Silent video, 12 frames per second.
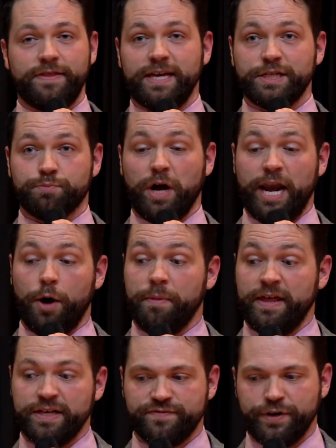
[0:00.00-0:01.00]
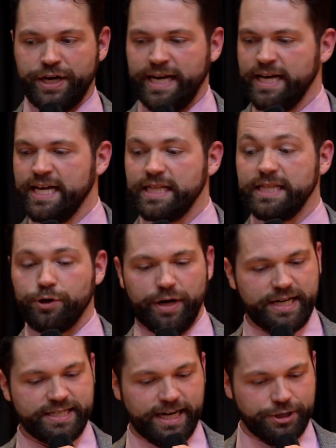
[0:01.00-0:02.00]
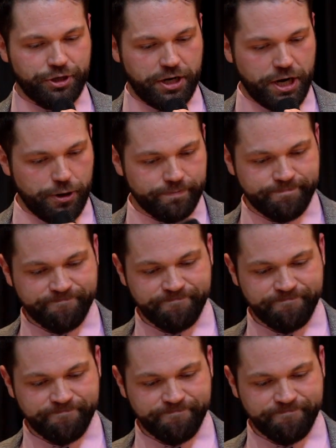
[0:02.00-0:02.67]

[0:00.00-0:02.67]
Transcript: I think, is brought out by this very lyric section here.